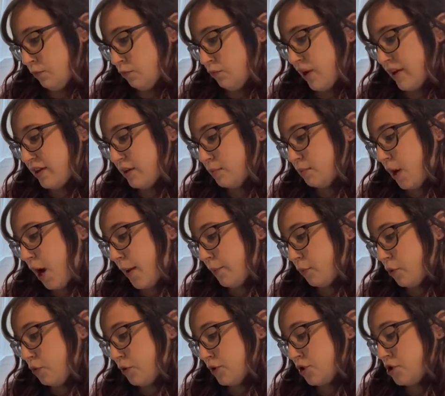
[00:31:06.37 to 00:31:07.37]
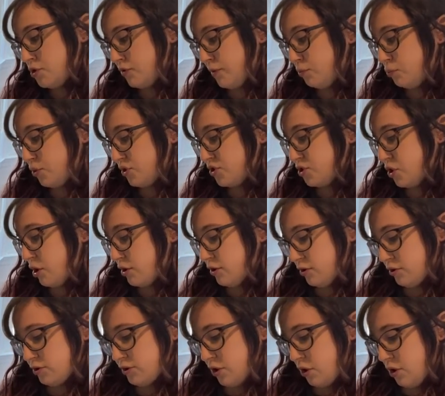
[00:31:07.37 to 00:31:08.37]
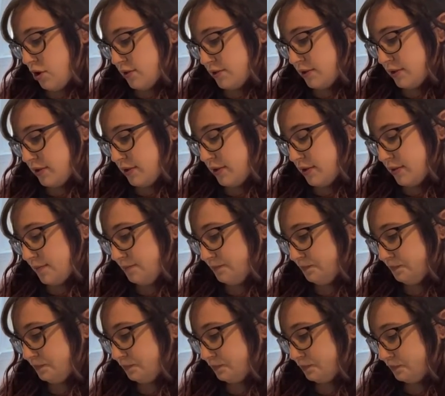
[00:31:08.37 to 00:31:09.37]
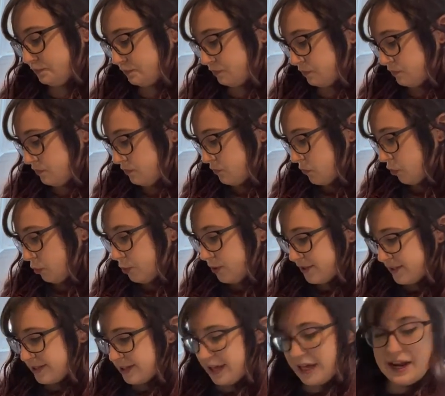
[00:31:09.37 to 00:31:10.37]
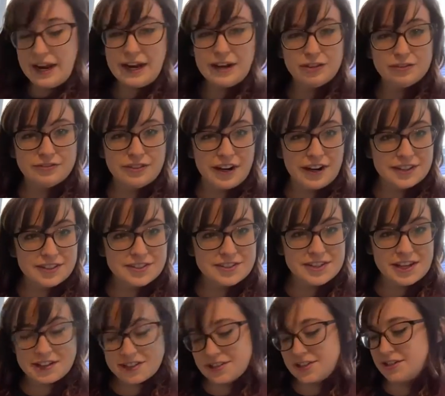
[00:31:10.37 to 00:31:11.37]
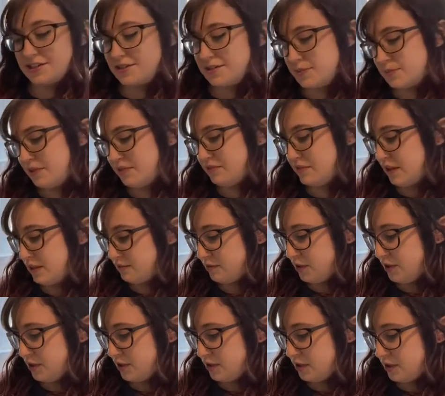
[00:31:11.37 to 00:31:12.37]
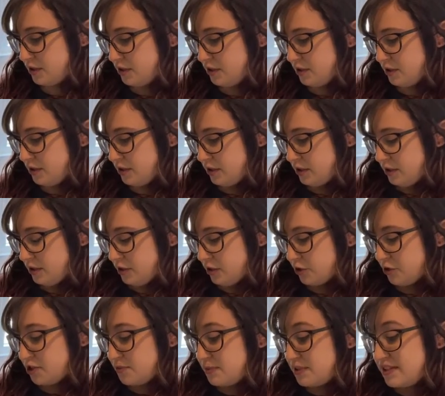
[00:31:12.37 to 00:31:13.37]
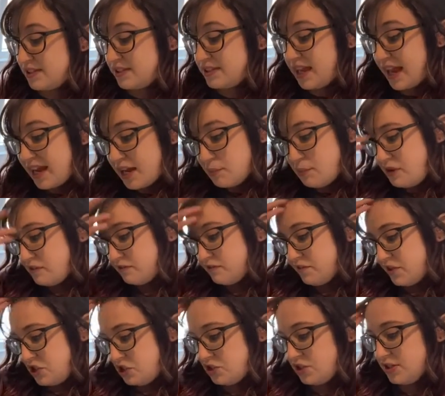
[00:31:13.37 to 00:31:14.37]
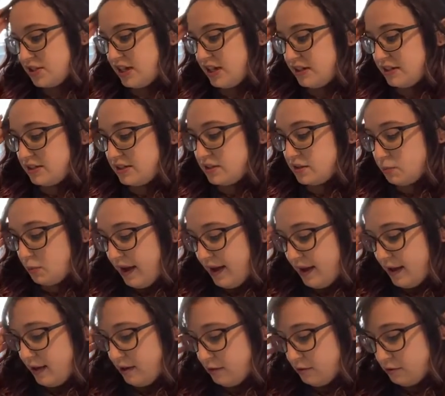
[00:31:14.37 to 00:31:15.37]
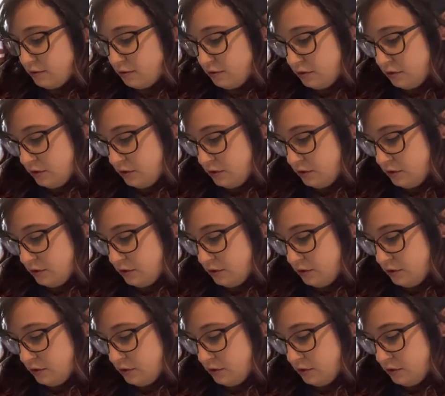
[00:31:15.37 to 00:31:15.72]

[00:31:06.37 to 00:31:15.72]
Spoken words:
Breaded popcorn shrimp with tartar sauce. Oh, this is the air fryer section. It's my favorite. Crispy salmon fish sticks. Wow.